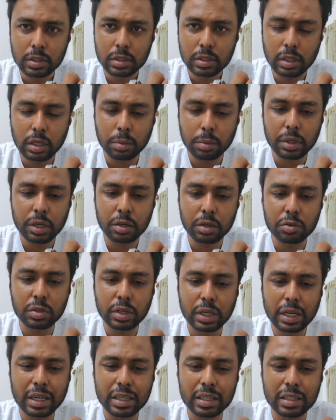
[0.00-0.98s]
come out
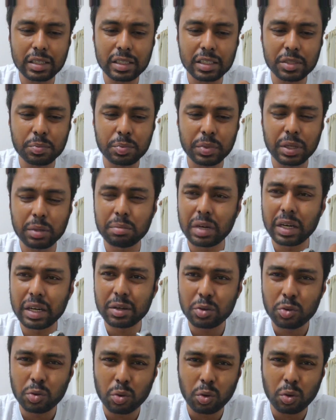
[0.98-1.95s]
and the spring might
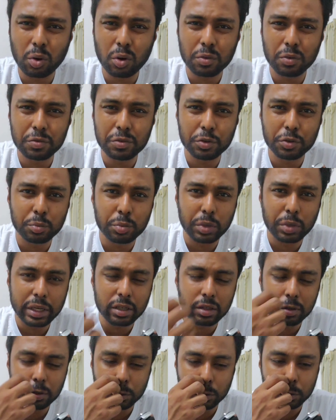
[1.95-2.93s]
go off, you might
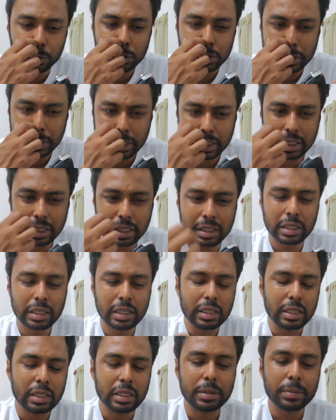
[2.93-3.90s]
lose it, and
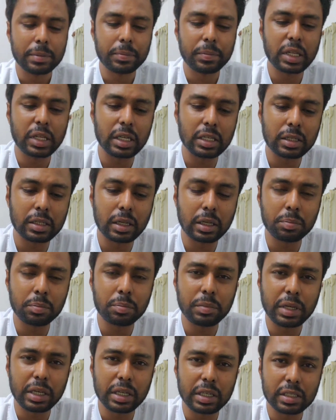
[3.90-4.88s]
that, that
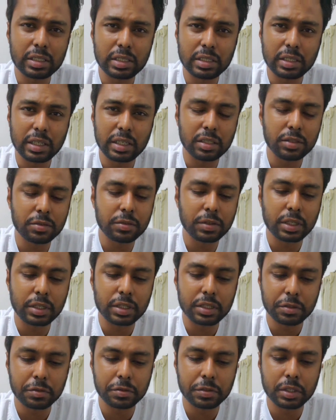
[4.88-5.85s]
makes things very
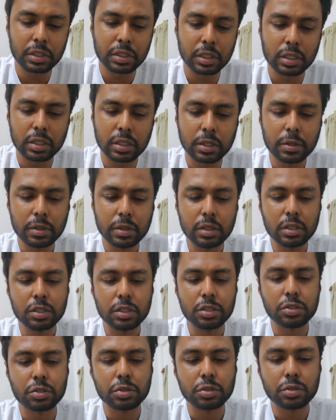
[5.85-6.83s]
difficult.
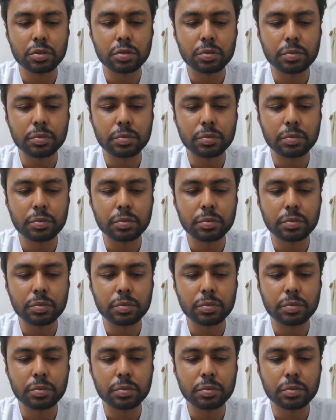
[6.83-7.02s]
So